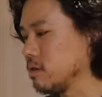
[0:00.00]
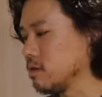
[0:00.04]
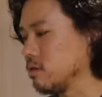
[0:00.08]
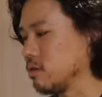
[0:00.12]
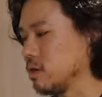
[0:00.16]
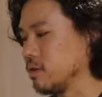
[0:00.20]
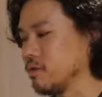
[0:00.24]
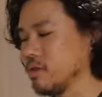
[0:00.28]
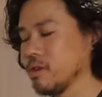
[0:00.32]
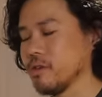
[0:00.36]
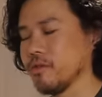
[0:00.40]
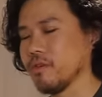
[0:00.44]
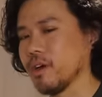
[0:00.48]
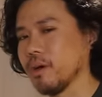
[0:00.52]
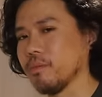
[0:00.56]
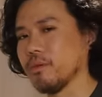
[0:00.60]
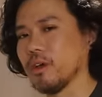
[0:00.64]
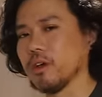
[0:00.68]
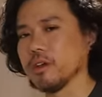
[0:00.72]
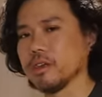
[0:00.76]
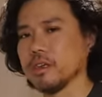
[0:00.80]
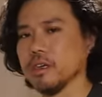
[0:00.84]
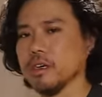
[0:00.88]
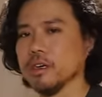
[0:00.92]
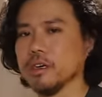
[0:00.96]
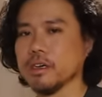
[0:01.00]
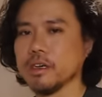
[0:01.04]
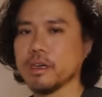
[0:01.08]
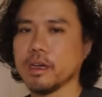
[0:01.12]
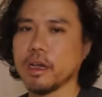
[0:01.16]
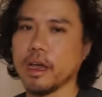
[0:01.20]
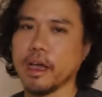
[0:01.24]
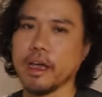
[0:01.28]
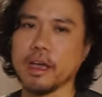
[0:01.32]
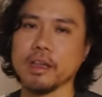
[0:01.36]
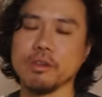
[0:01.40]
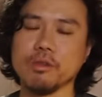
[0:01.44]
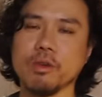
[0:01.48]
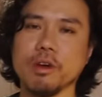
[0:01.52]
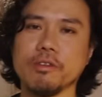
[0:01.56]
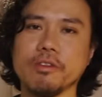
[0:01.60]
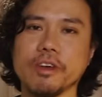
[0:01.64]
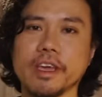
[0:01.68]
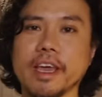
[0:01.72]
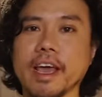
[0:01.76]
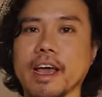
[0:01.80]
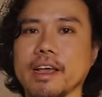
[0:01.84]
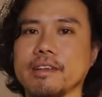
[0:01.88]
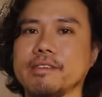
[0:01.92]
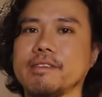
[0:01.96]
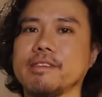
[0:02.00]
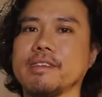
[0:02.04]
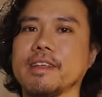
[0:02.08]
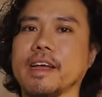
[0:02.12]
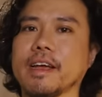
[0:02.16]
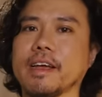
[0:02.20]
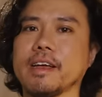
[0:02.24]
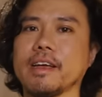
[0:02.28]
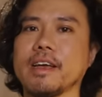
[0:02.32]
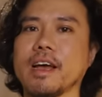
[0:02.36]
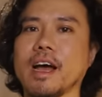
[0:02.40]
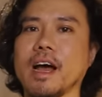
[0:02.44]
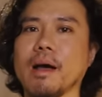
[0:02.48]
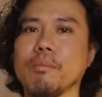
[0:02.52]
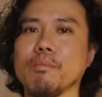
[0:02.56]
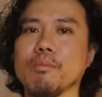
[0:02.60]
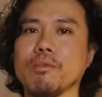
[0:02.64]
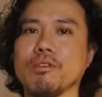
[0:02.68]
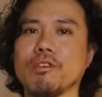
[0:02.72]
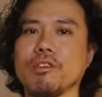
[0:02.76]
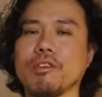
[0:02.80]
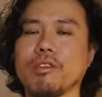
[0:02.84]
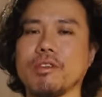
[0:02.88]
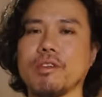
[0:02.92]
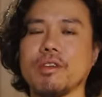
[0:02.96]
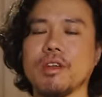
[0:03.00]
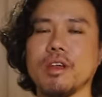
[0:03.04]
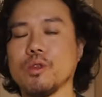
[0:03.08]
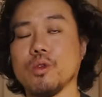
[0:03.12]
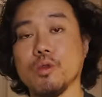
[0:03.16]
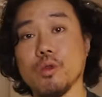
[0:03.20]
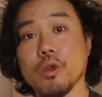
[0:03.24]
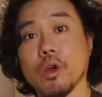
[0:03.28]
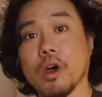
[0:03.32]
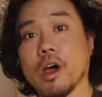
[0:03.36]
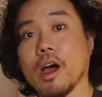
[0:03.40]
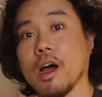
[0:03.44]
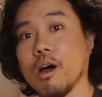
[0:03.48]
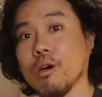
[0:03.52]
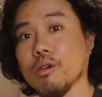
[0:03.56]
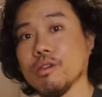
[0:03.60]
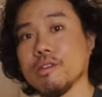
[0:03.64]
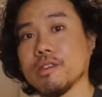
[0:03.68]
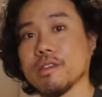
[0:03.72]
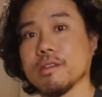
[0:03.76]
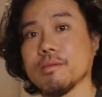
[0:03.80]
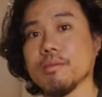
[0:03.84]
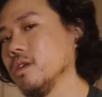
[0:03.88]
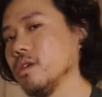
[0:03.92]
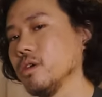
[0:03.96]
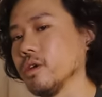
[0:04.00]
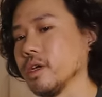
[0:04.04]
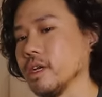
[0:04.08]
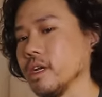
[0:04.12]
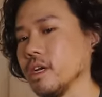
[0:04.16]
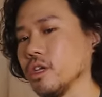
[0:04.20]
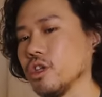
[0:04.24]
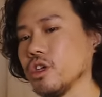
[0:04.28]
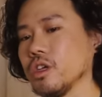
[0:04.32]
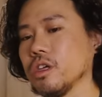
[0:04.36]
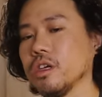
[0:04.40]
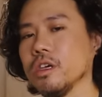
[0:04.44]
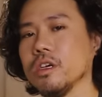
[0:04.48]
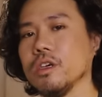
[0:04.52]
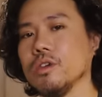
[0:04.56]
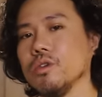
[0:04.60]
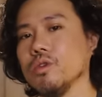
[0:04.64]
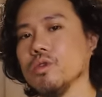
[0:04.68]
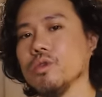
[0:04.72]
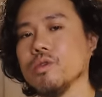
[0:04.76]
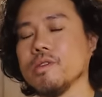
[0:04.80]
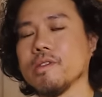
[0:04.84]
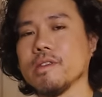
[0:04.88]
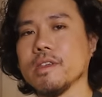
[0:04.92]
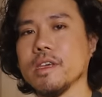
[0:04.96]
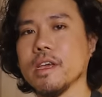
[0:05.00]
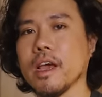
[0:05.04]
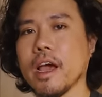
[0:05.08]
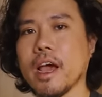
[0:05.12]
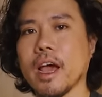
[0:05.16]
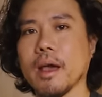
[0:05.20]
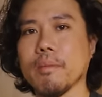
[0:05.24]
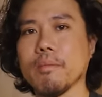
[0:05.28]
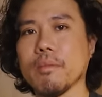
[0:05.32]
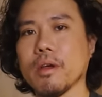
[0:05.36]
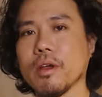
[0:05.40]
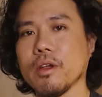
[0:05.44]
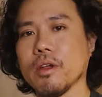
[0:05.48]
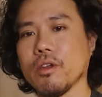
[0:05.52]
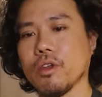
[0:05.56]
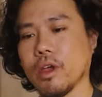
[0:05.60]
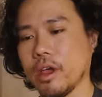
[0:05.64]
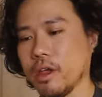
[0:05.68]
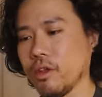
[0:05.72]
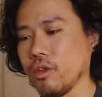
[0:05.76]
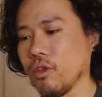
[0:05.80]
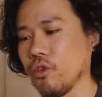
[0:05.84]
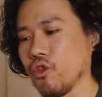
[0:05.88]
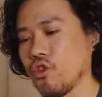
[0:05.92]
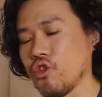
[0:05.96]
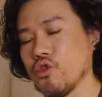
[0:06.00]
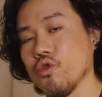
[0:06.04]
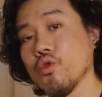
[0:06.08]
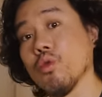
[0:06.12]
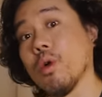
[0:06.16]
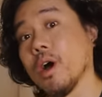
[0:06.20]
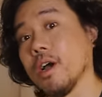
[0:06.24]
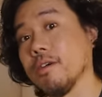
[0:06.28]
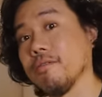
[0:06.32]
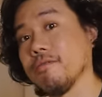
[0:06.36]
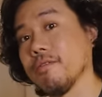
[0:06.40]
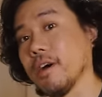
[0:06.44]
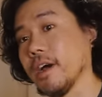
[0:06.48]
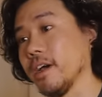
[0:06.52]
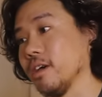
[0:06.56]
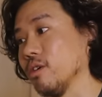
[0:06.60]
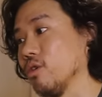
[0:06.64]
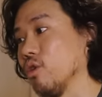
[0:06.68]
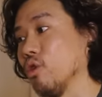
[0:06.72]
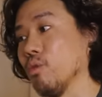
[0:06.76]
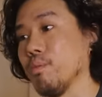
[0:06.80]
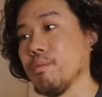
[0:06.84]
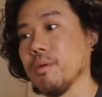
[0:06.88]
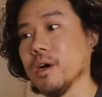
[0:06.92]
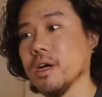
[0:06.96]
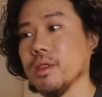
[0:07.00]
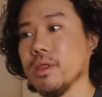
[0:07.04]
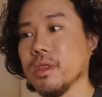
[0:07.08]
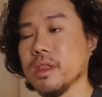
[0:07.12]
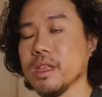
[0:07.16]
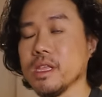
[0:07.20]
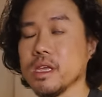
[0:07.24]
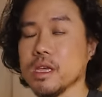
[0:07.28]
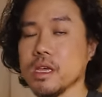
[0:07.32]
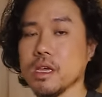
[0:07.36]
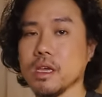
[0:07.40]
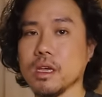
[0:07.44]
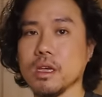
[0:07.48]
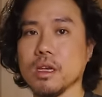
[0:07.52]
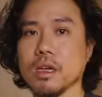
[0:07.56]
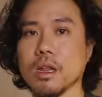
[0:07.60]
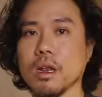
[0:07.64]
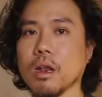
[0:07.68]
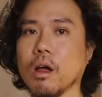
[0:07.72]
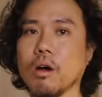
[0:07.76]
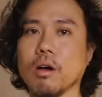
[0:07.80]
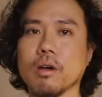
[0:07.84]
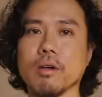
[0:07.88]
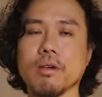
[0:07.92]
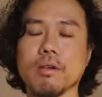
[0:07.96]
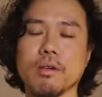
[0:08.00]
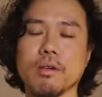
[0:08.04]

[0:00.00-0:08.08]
So even if I'm not here and you have a guest that comes to your house, you can actually use the app and through Wi-Fi open the lock